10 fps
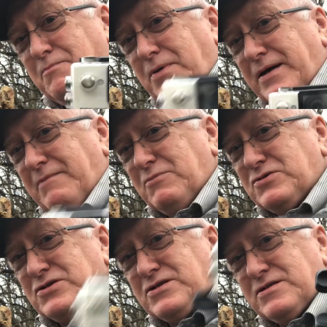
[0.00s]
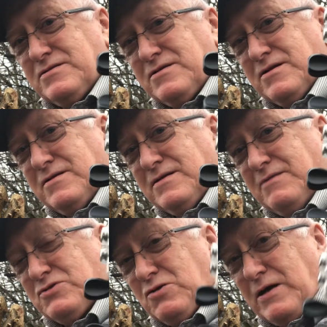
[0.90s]
But it was,
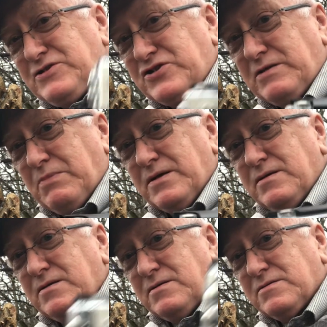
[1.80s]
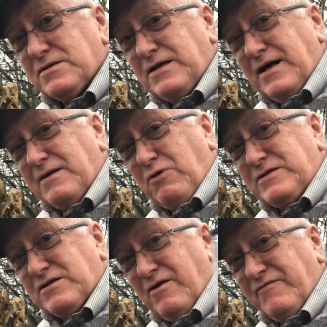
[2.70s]
it was quite cheap. So you get
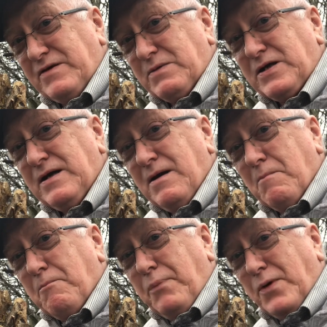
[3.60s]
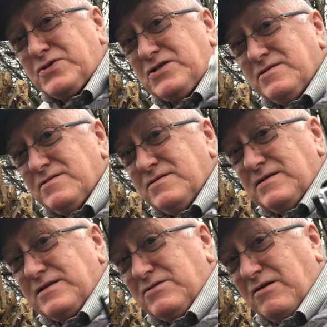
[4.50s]
quite a lot for your money. But
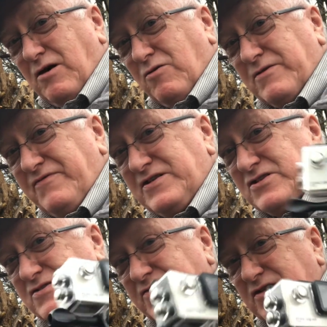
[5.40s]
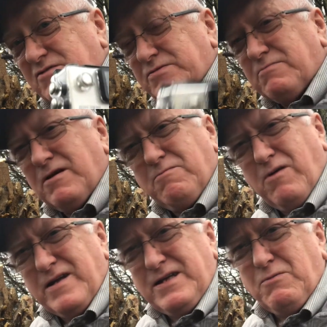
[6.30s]
it's not got all the features of GoPro. Well,
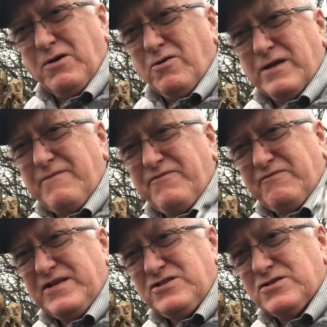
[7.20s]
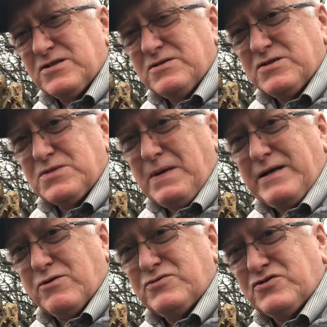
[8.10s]
why do you want all them features and
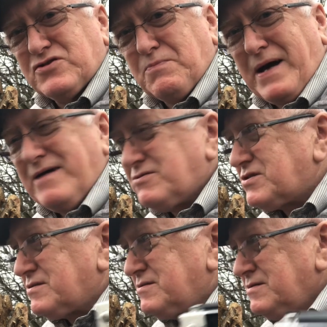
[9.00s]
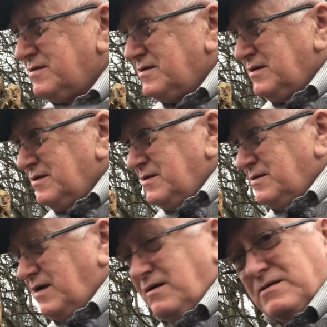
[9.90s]
spend hundreds of pounds?
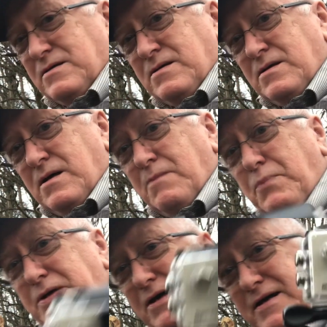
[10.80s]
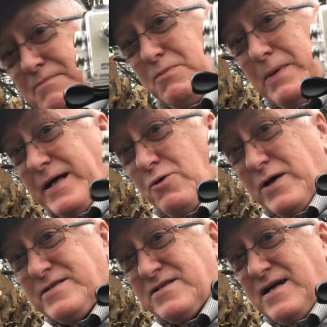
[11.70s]
No. But you can be
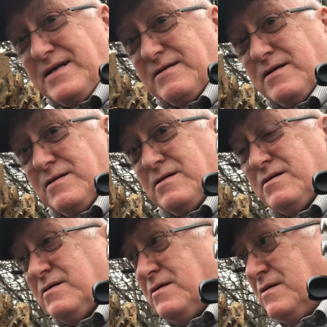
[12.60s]
quids in.